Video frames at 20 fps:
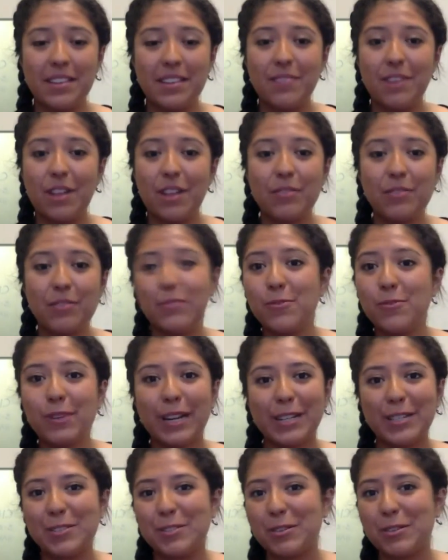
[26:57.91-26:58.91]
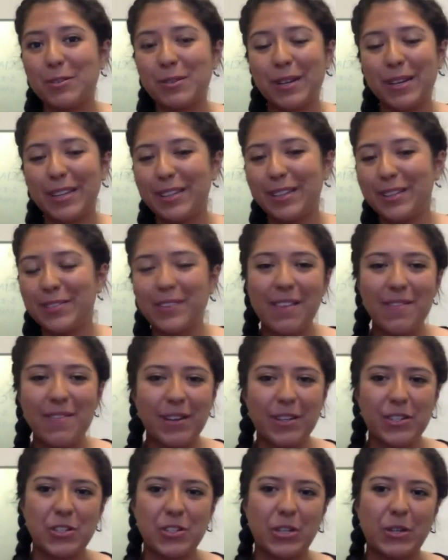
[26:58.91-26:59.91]
involved in 5
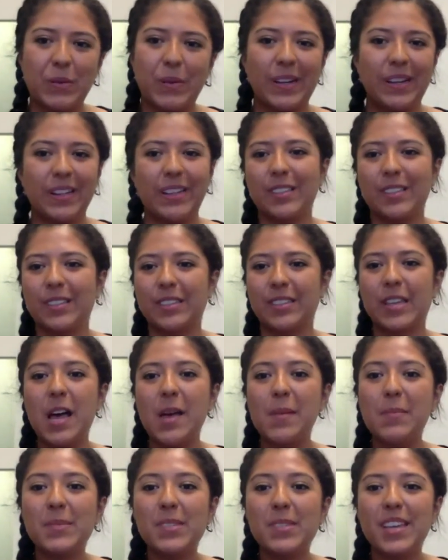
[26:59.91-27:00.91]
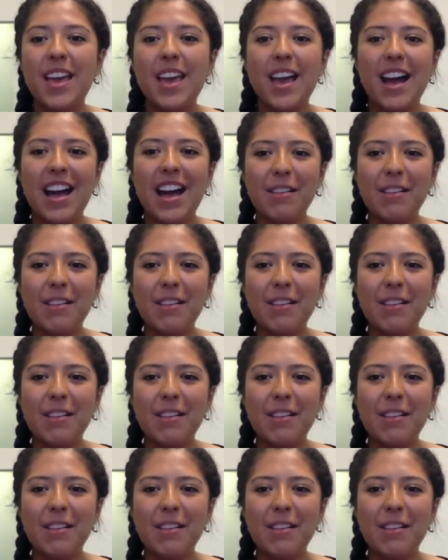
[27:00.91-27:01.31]
extracurricular clubs? I